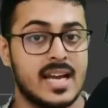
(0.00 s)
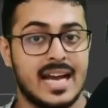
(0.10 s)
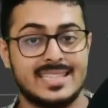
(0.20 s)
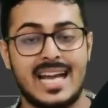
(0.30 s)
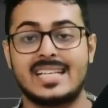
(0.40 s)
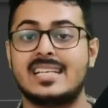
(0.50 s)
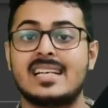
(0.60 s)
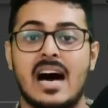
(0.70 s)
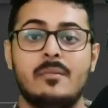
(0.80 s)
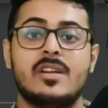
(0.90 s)
and that
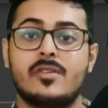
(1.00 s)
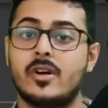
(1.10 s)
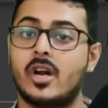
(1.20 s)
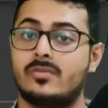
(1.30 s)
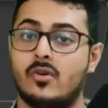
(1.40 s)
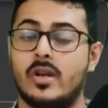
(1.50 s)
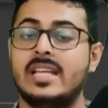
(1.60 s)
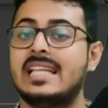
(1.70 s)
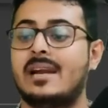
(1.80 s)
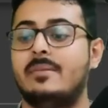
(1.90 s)
grammar, if you're not
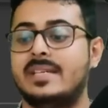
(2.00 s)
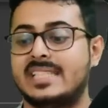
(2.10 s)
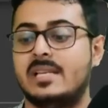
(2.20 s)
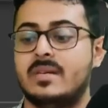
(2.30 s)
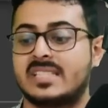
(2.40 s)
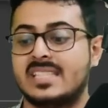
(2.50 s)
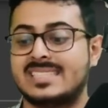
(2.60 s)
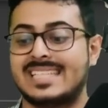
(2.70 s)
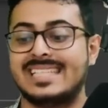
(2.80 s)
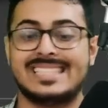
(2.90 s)
following, that basically makes a
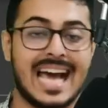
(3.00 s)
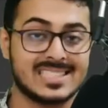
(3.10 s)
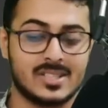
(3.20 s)
syntax.